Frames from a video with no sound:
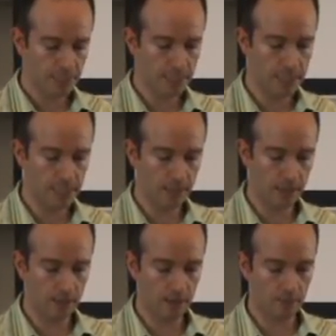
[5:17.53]

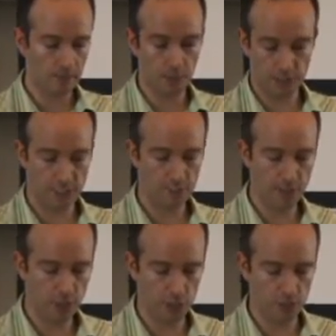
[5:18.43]
The
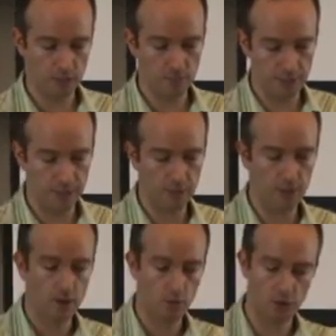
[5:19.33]
participation
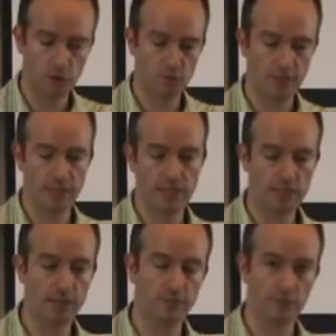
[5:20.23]
pillar would also be
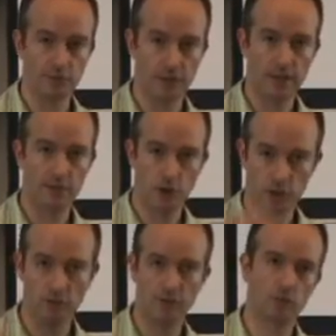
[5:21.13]
enhanced if you have a
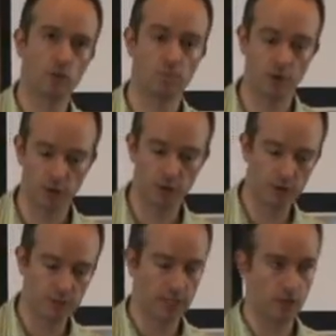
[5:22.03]
lot of network
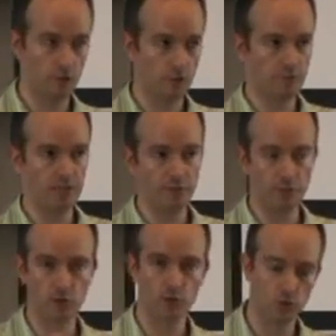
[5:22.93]
partners that are from
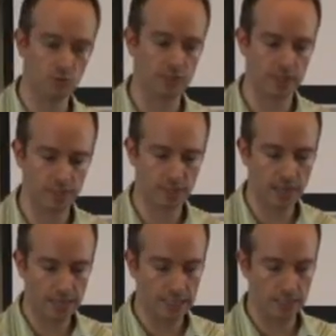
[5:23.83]
different groups and
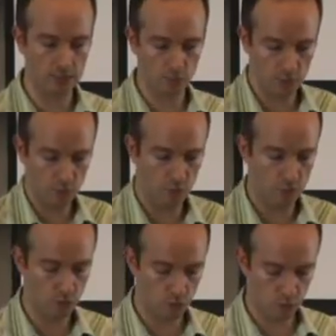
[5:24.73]
societies,
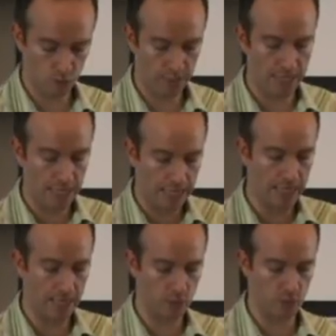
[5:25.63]
which would then
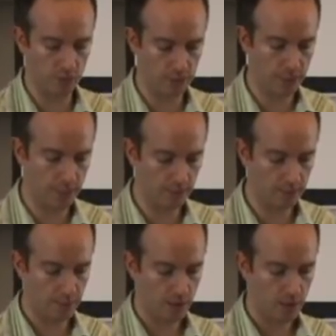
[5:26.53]
engage with the state.